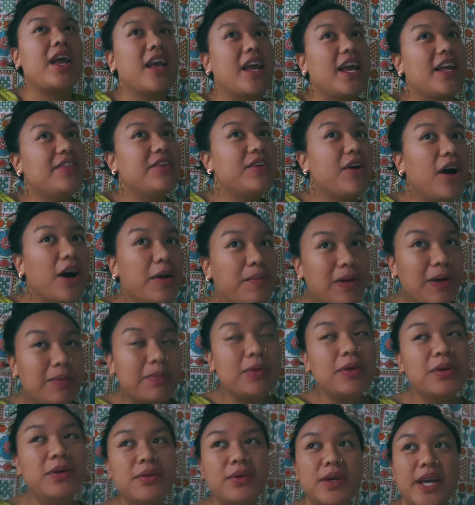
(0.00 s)
And there are
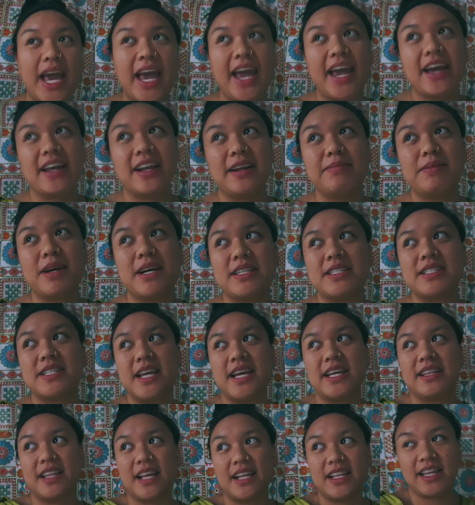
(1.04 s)
people who can. I'm not
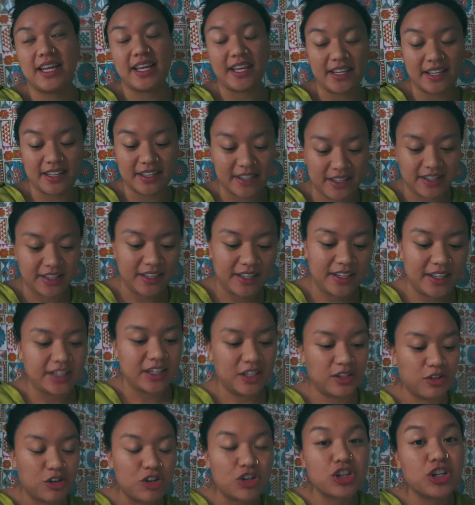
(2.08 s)
saying that like
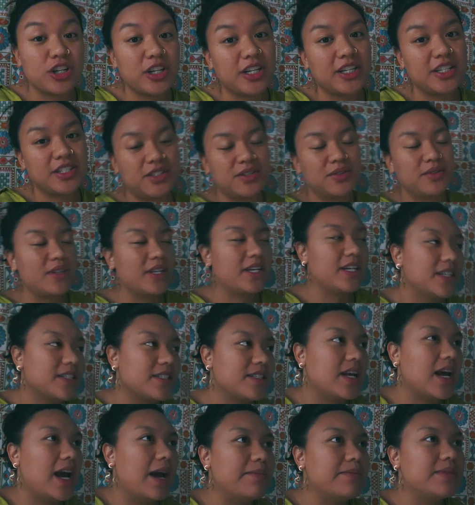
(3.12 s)
you shouldn't do this.
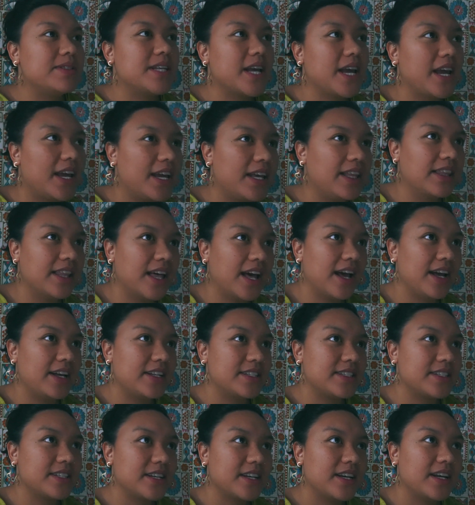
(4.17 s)
I'm saying
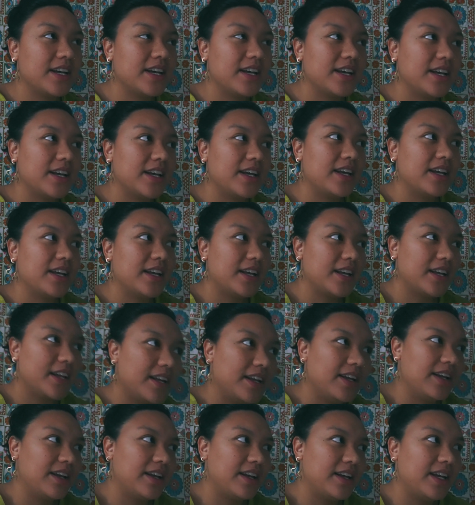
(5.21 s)
that
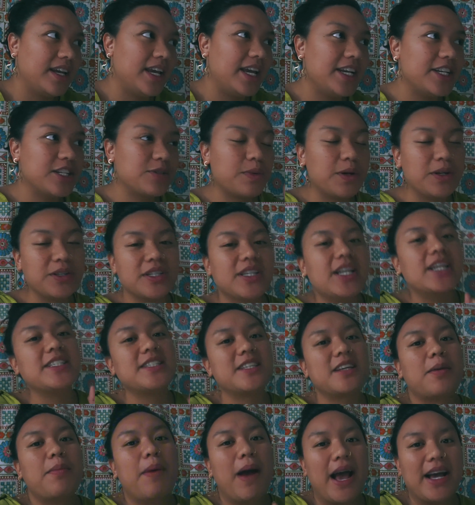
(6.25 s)
each person has
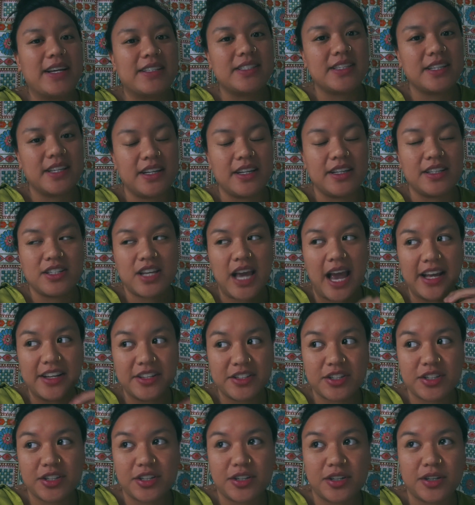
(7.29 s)
the capacity to
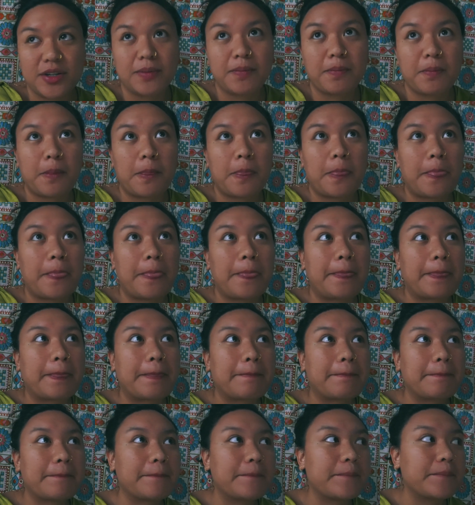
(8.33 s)
enter
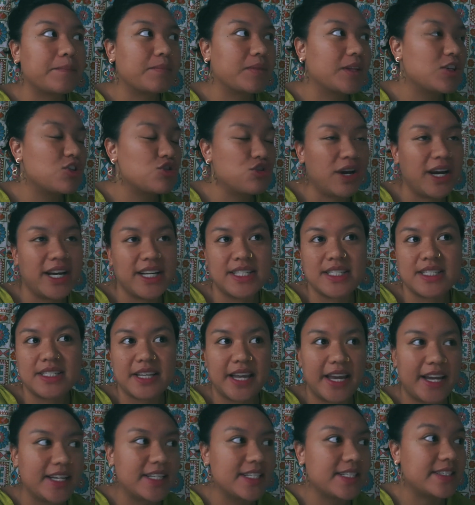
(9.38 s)

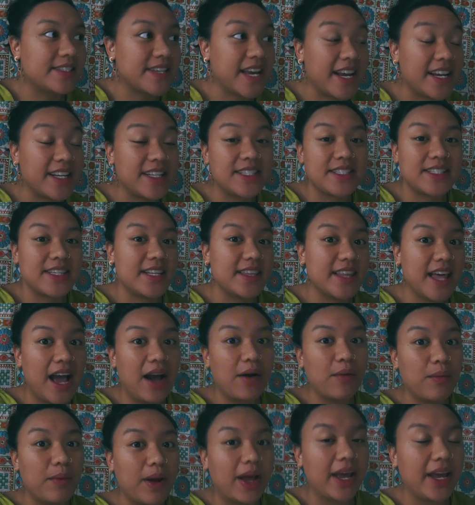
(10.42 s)
trance-like states in
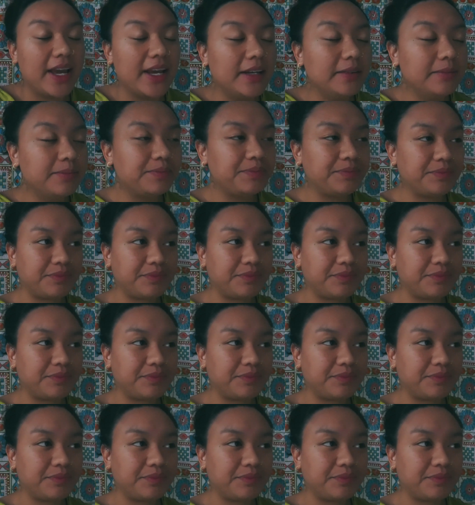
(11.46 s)
that way.